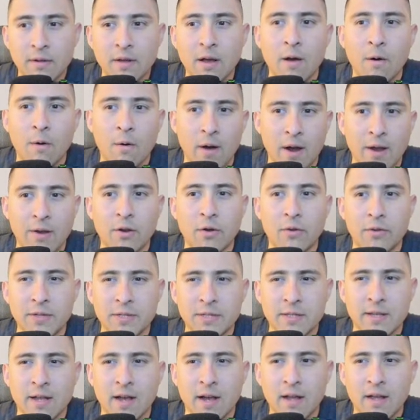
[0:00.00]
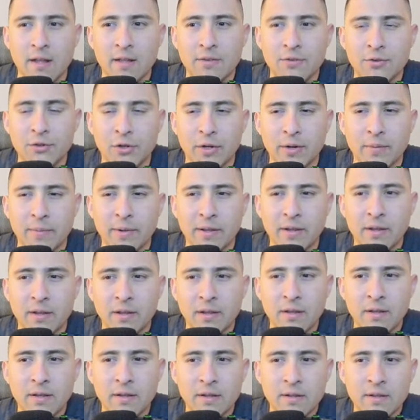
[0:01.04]
Oh, I know this guy, Jeremy.
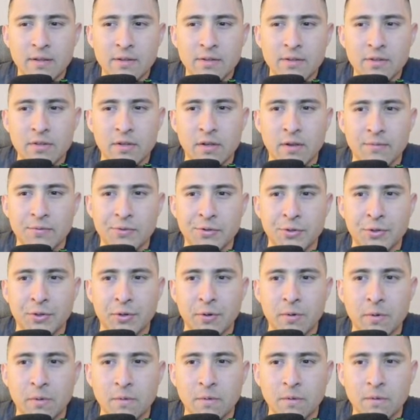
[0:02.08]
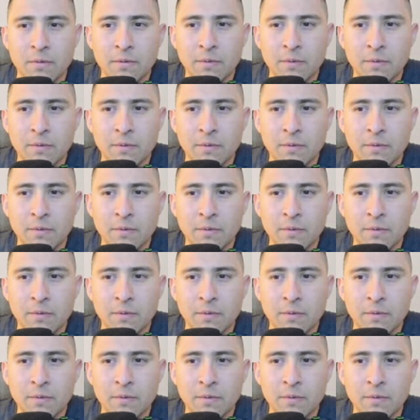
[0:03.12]
CEO of Circle,